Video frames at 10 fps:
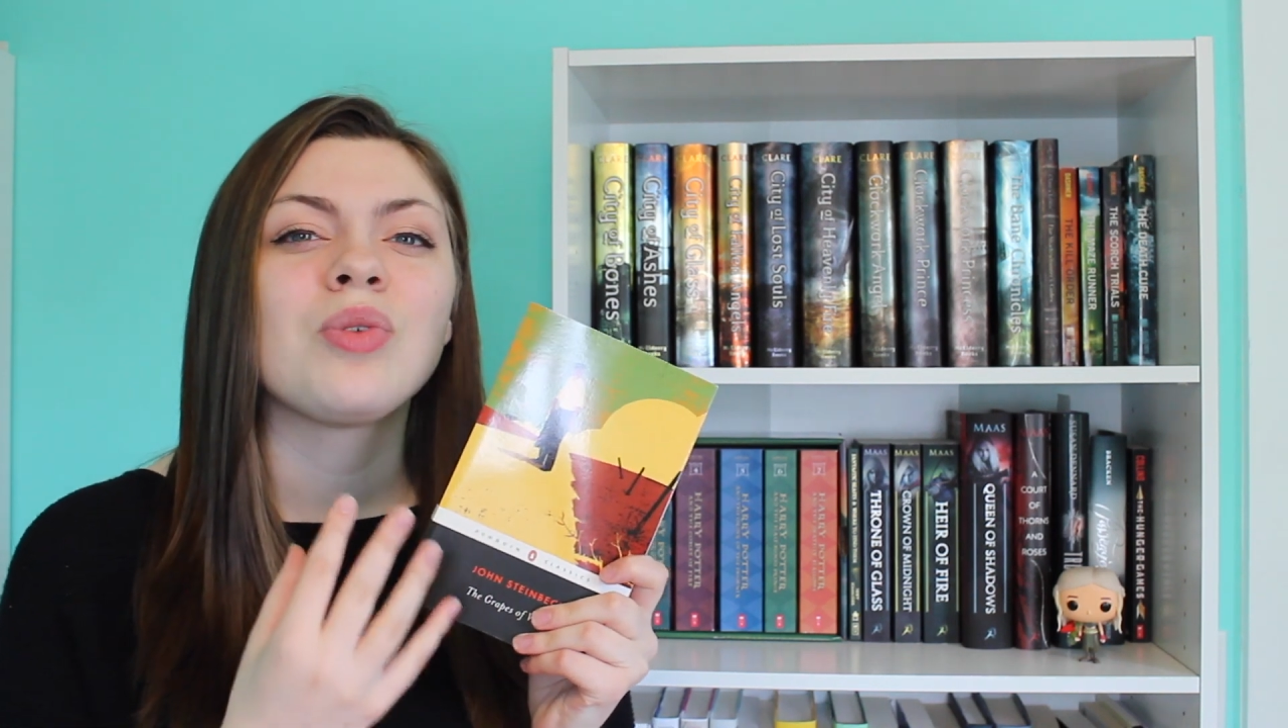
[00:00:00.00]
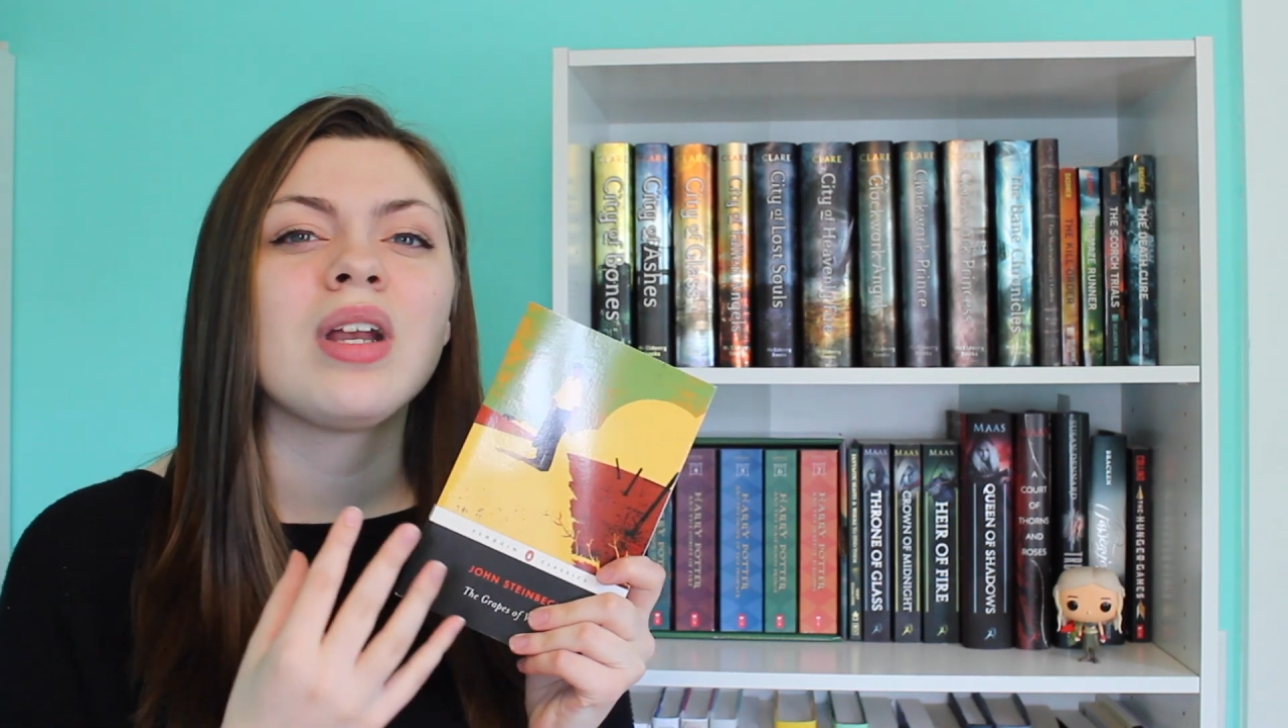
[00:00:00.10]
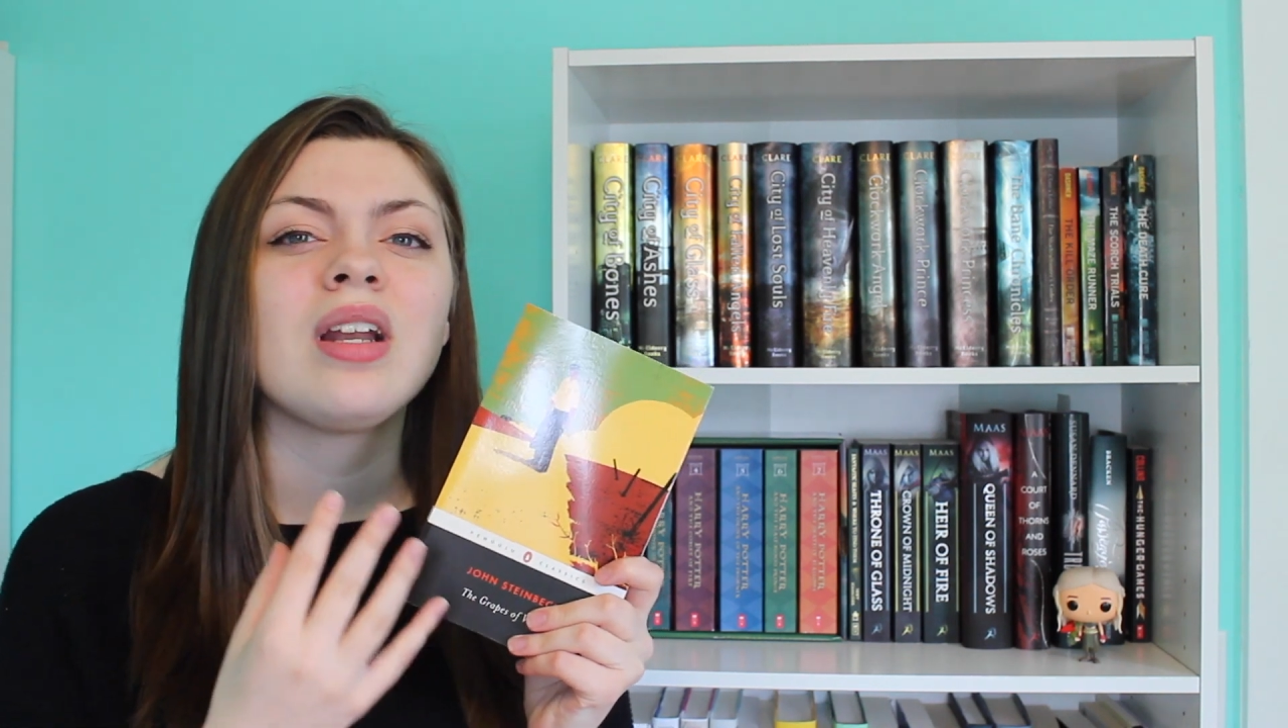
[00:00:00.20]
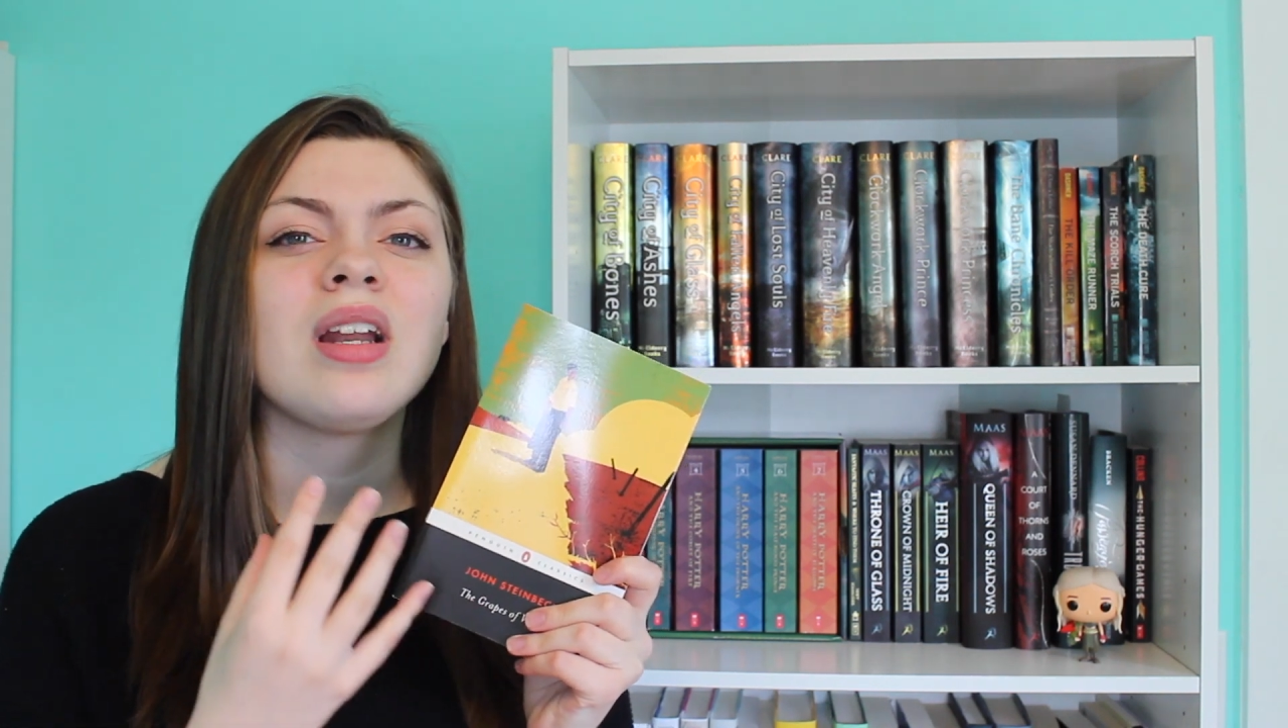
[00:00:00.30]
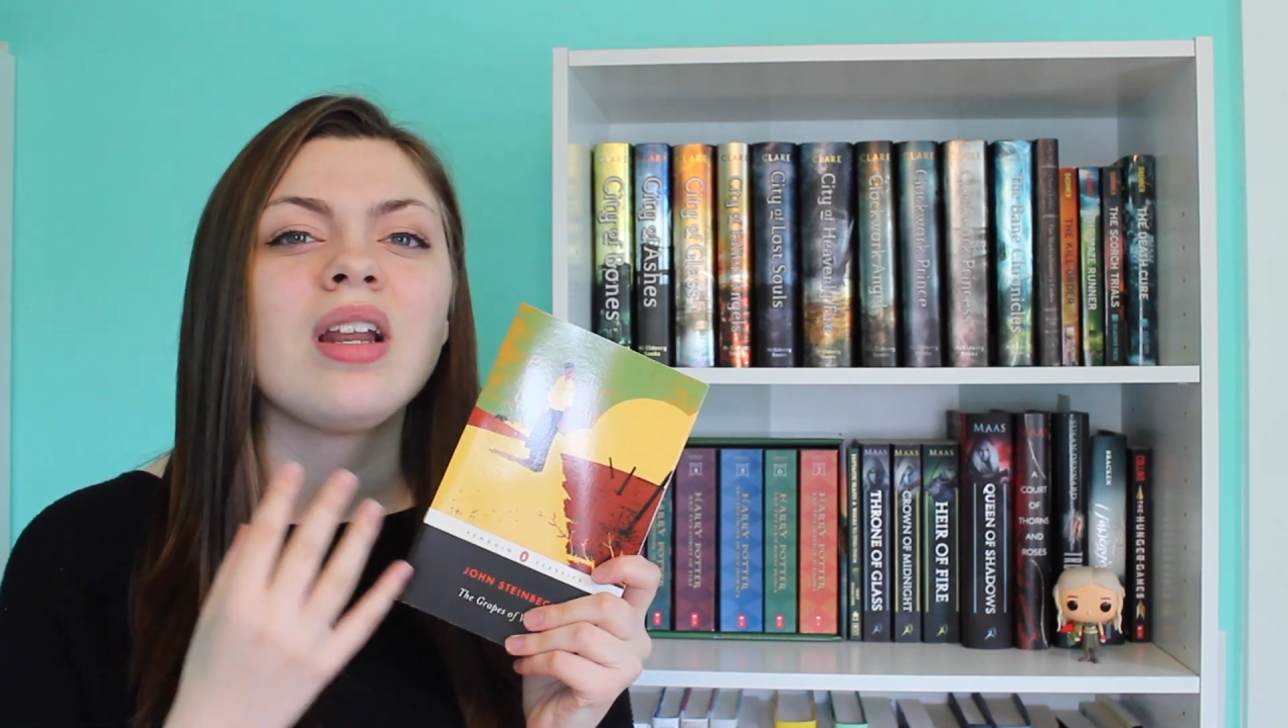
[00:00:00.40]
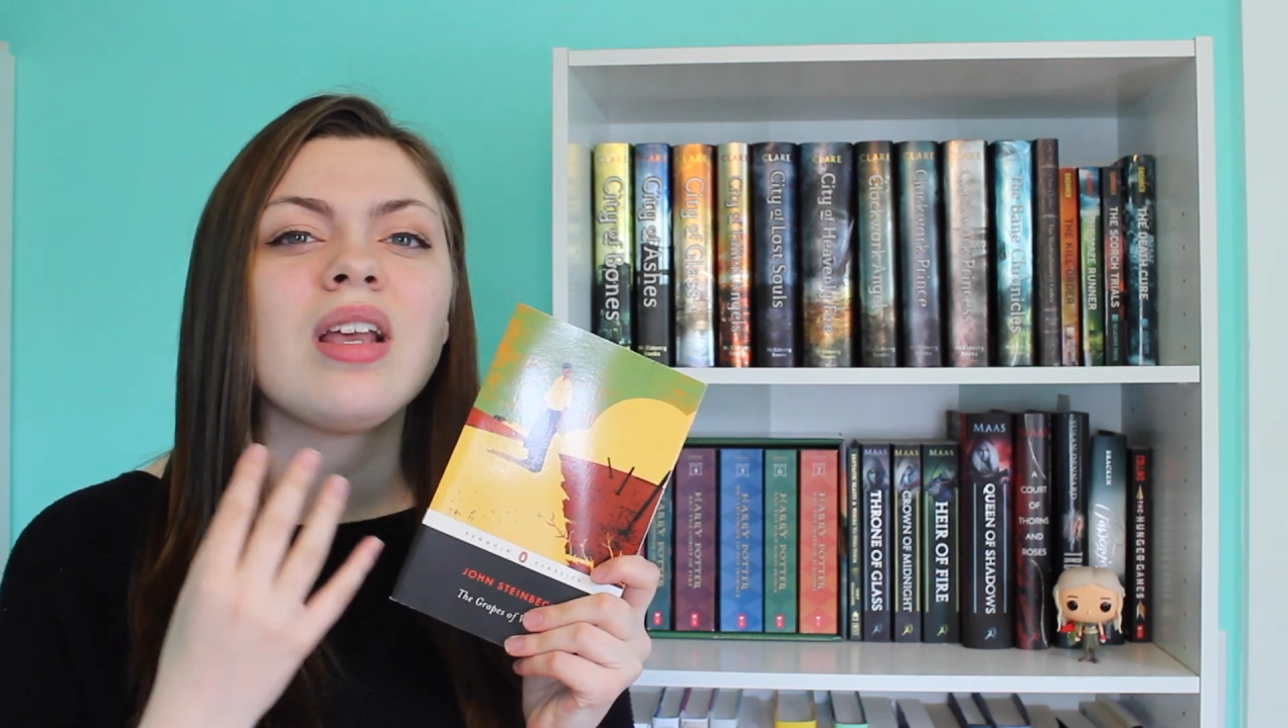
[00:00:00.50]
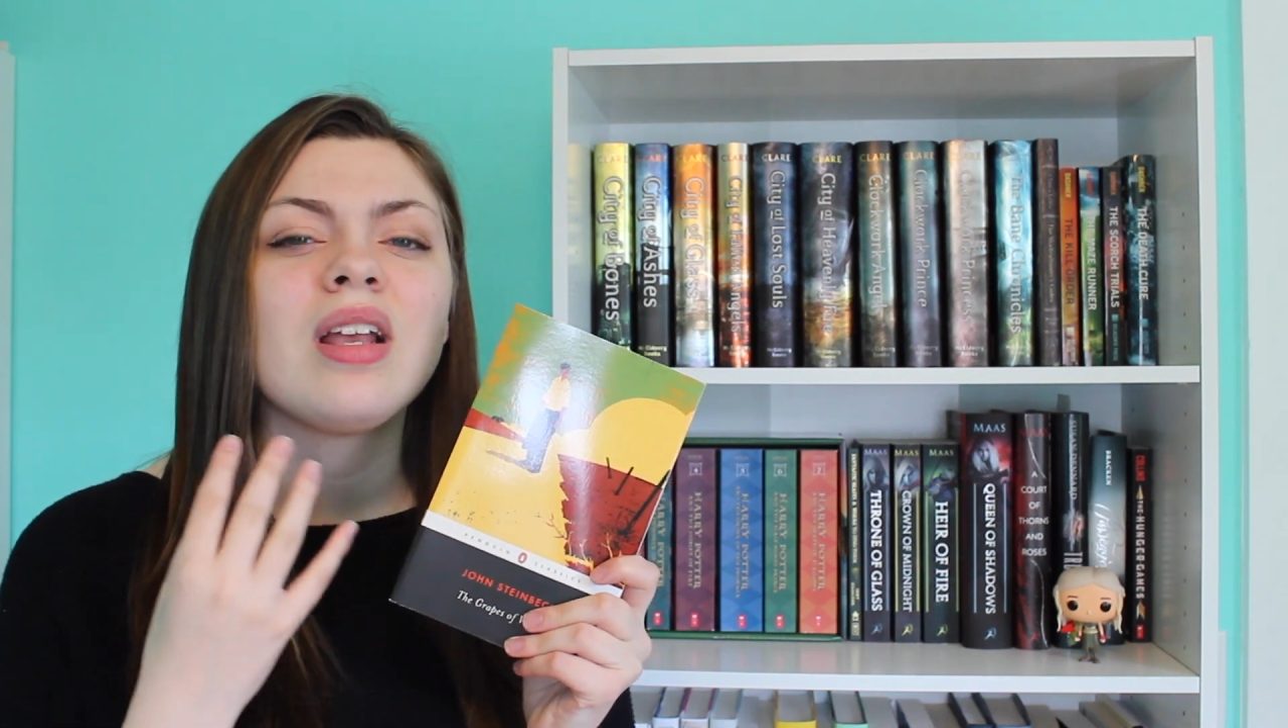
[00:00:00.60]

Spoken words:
written